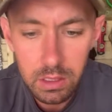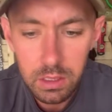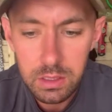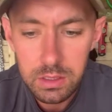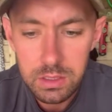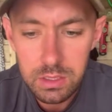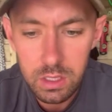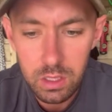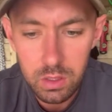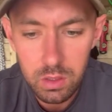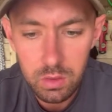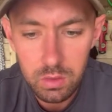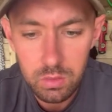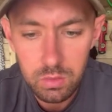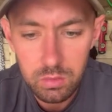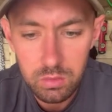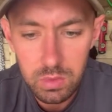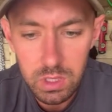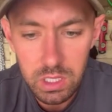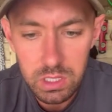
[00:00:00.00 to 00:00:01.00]
So
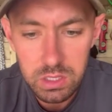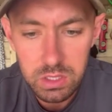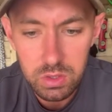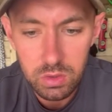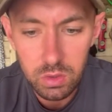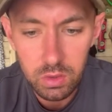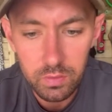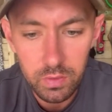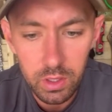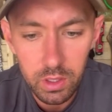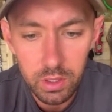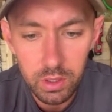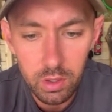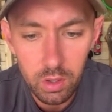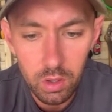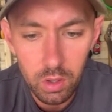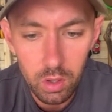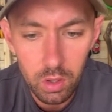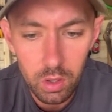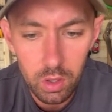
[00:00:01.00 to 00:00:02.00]
it's sort of like
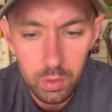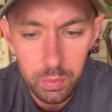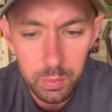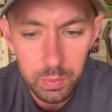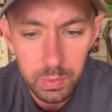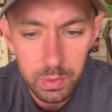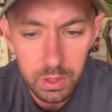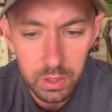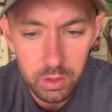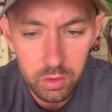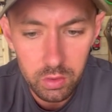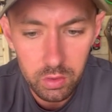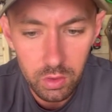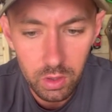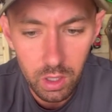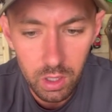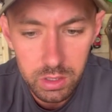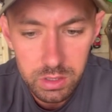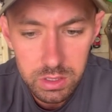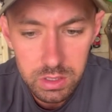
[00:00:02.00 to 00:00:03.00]
up,
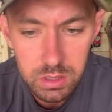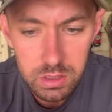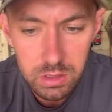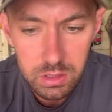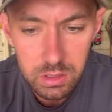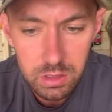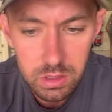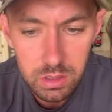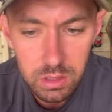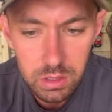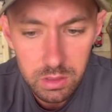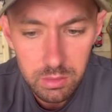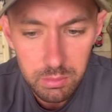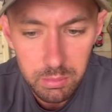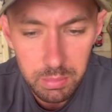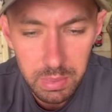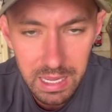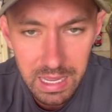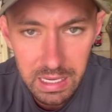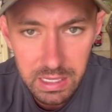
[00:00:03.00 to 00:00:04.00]
across,
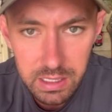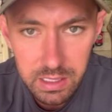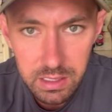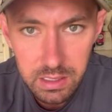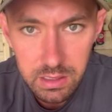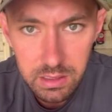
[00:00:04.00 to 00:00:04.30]
back